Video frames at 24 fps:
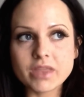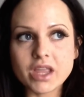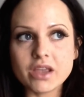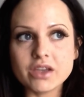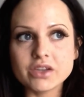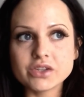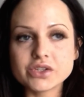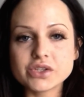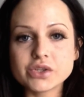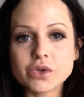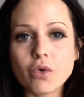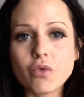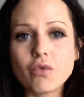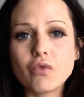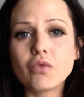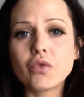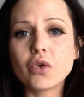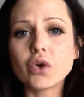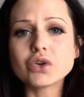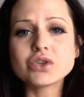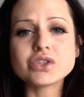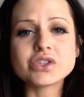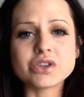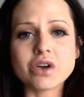So
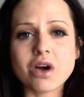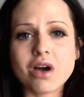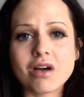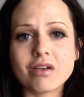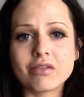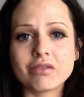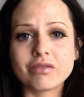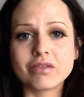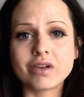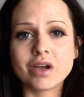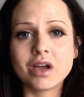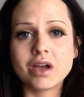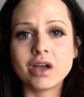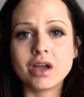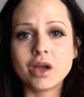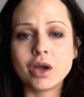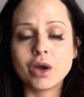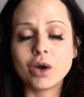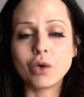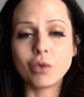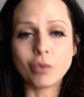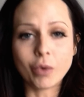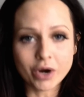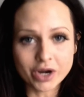first off,
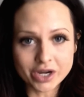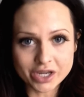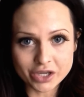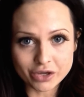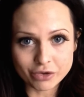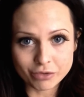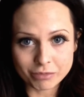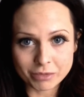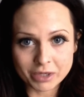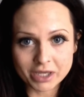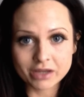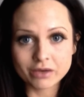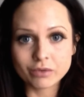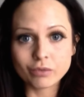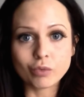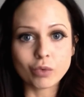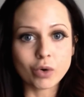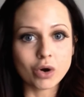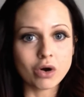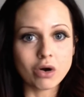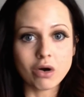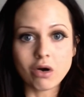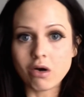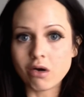we're human.
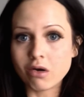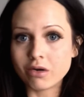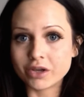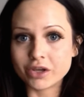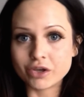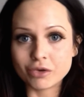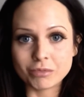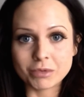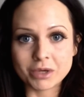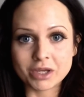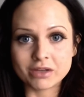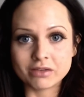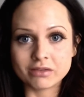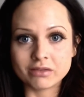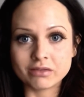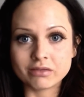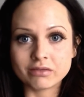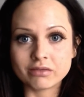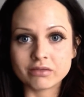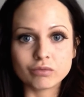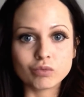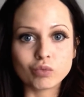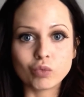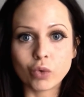We're all human.
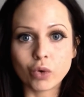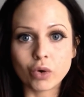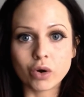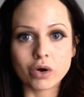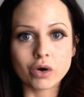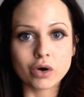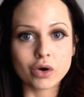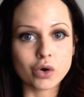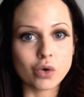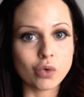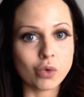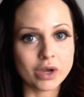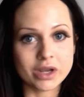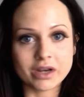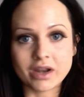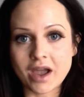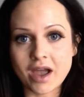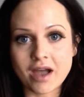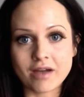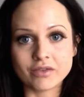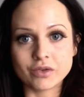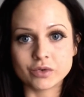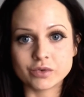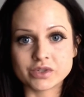We're going to
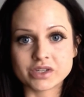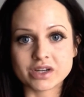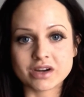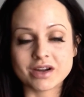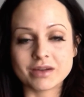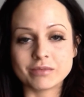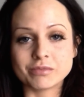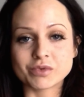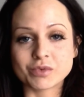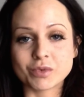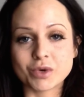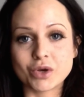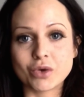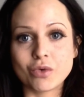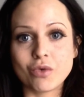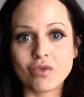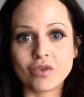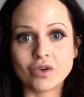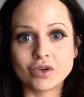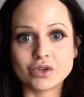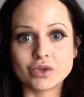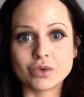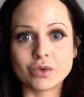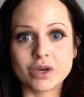have those times where you
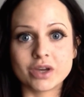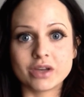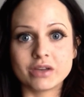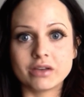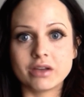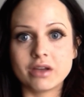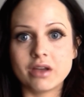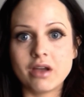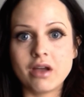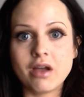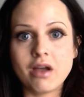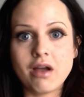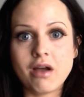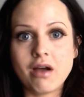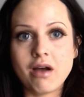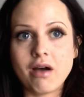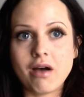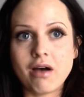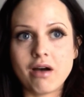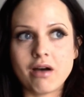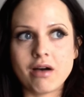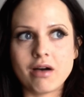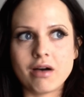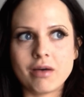overdo it.
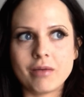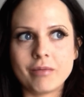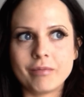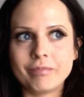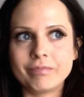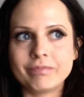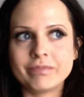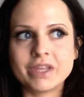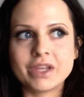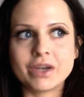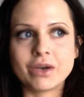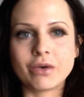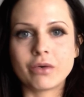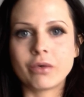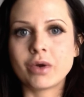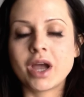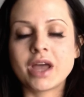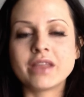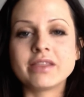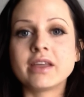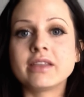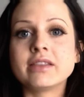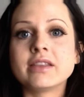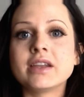
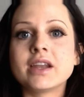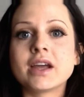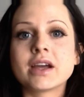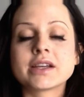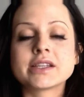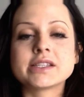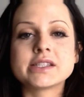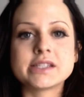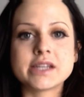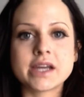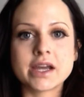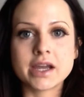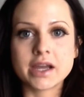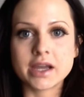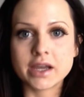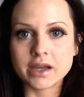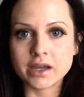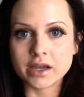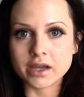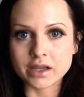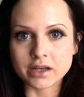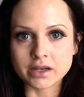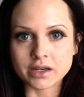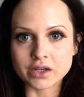And then the next day,
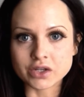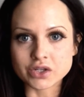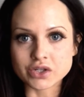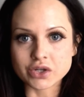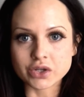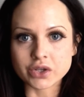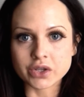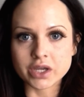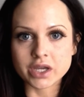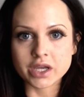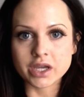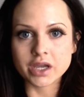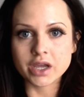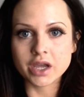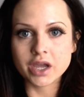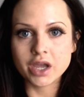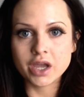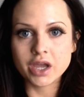initially,